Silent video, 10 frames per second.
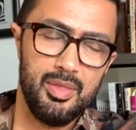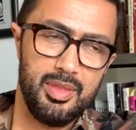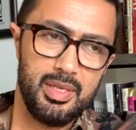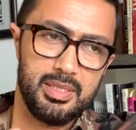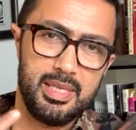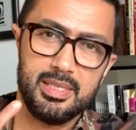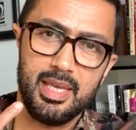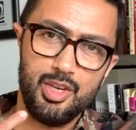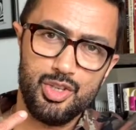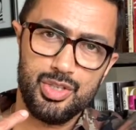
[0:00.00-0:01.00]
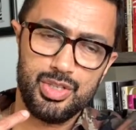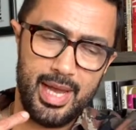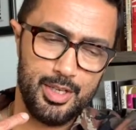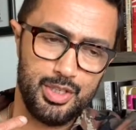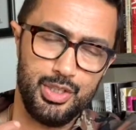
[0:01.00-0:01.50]
The sensation to
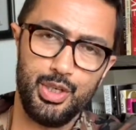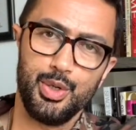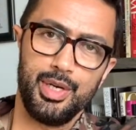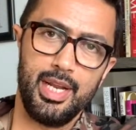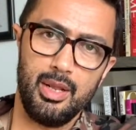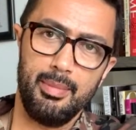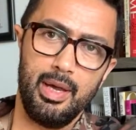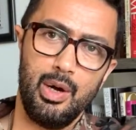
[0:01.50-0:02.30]
actually urinate on my